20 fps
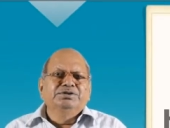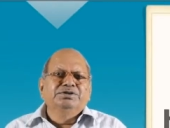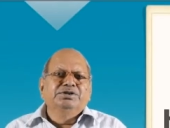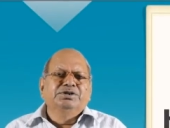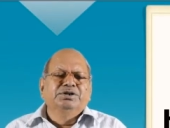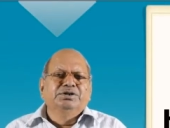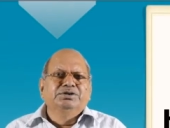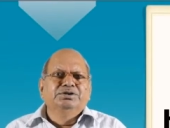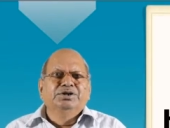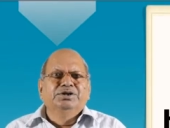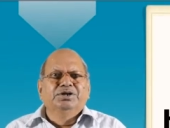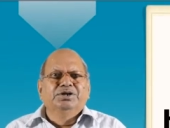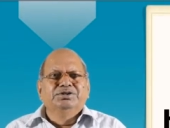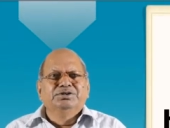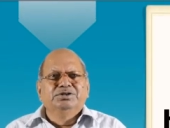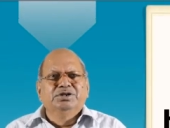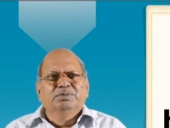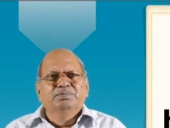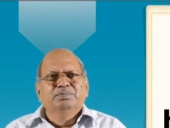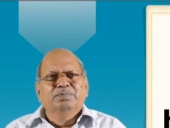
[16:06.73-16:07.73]
us take the
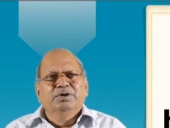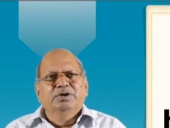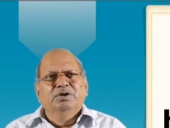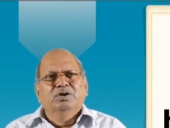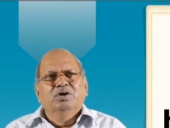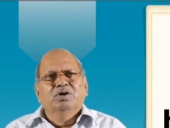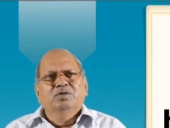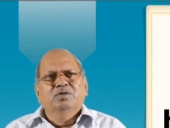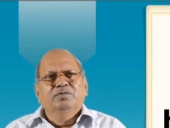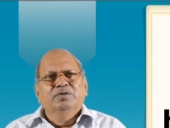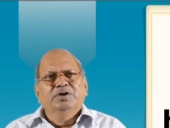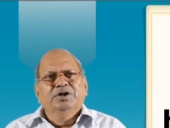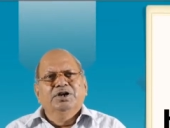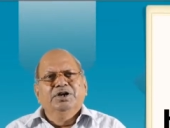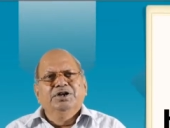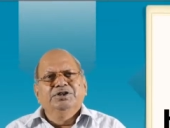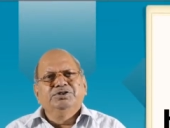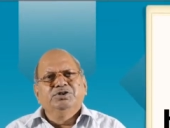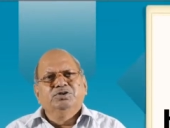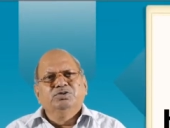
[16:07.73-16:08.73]
example of
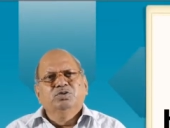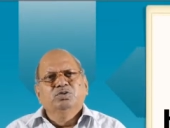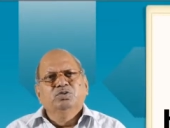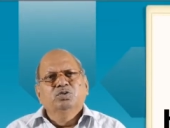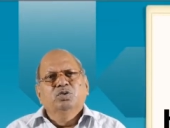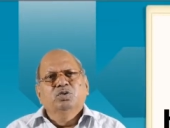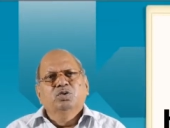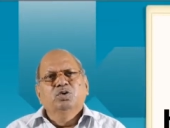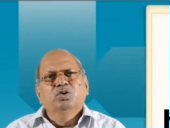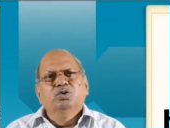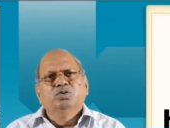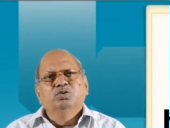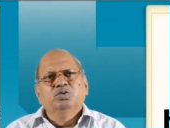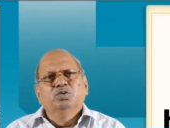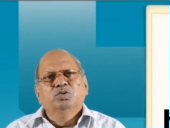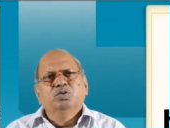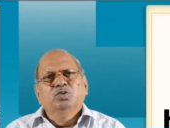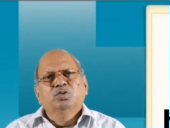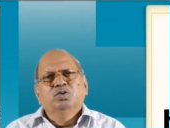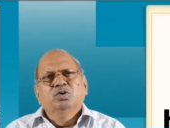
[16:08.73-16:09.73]

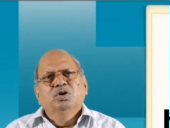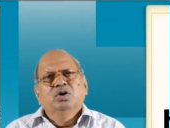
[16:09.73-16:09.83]
H2O2